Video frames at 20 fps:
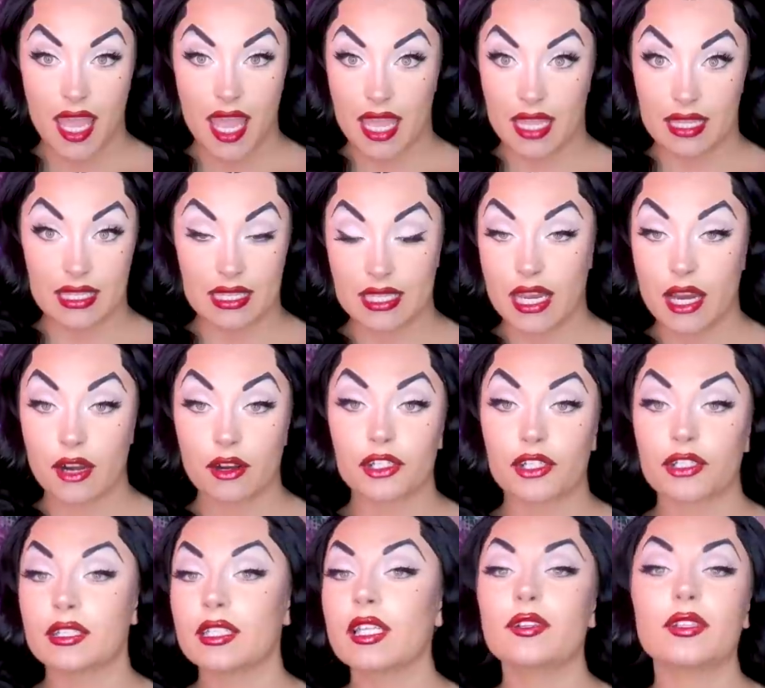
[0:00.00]
and this
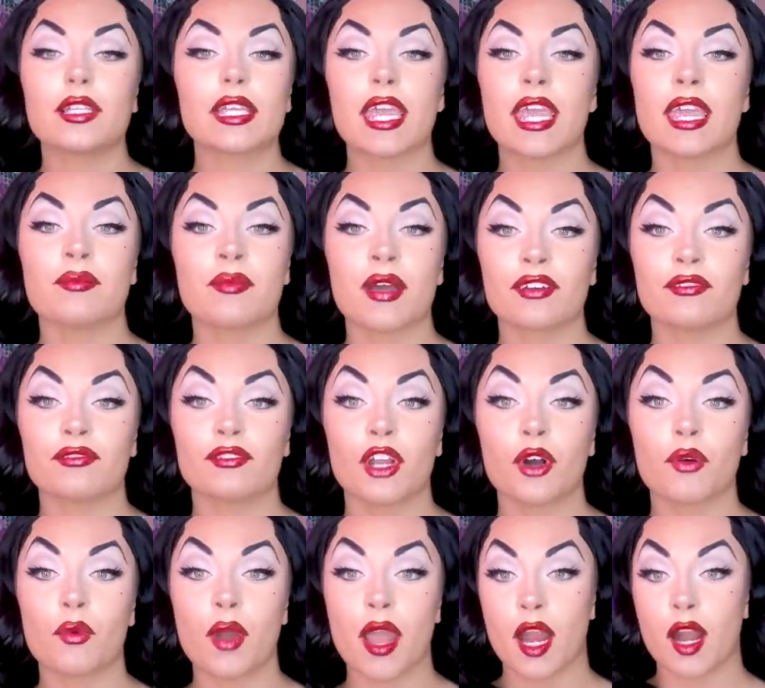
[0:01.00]
character literally came out of
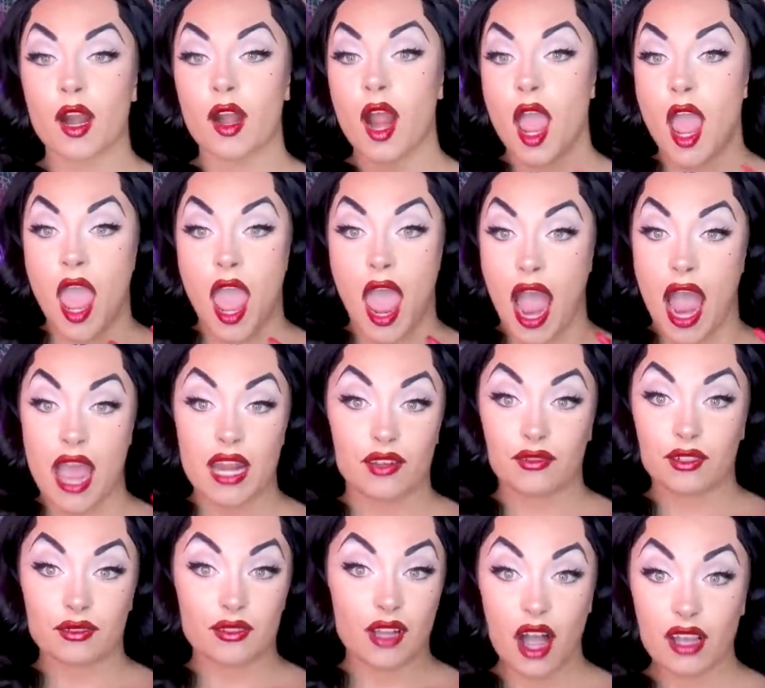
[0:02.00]
nowhere, out
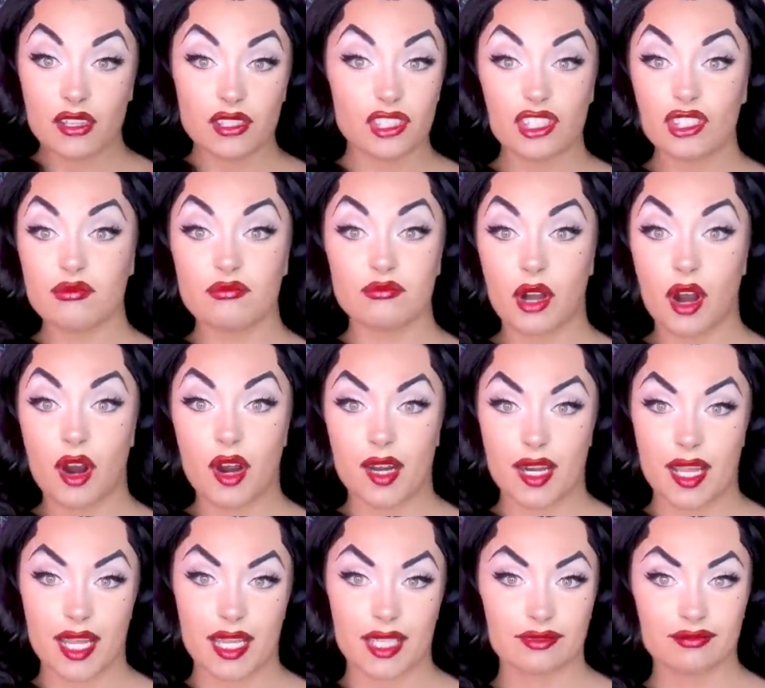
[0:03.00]
of a costume
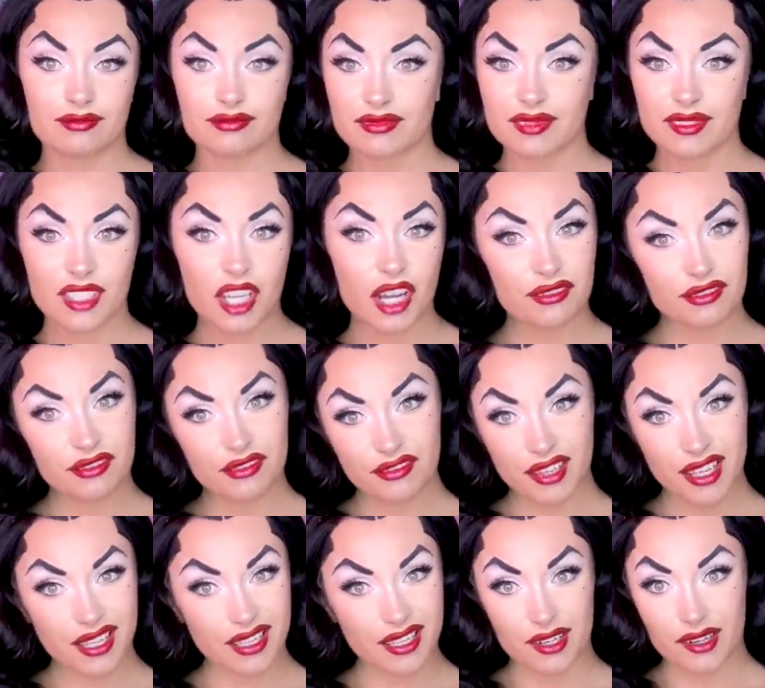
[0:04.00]
party. Go
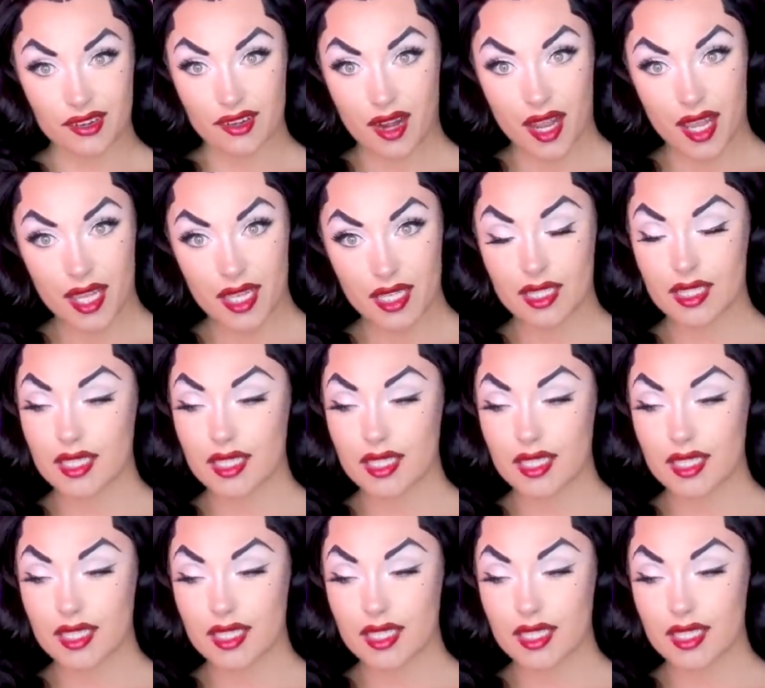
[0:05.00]
figure, right?